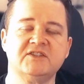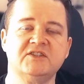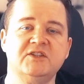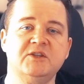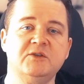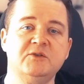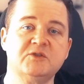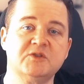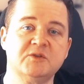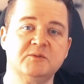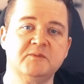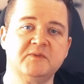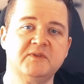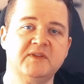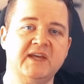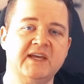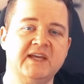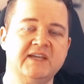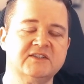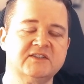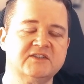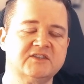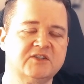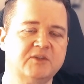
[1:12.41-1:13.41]
to do some
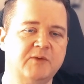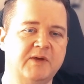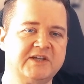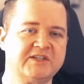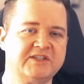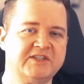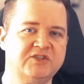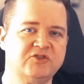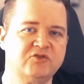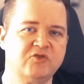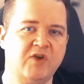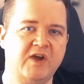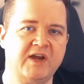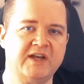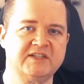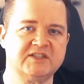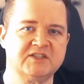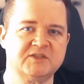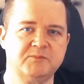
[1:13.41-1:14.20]
things to actually try and